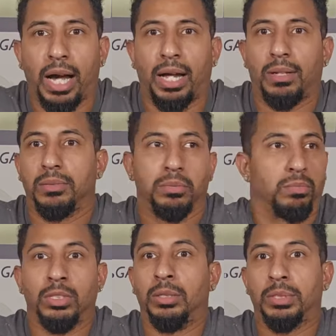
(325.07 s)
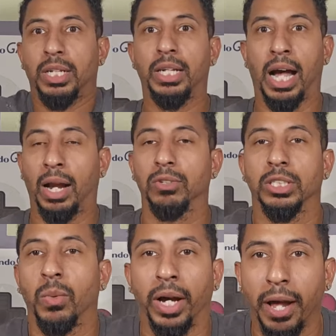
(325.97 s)
I, you know what I'm saying? I don't
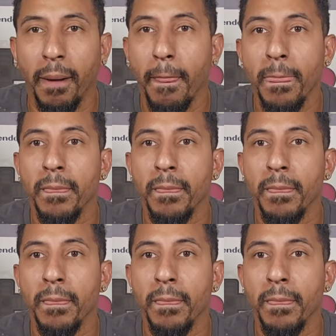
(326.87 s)
see why not.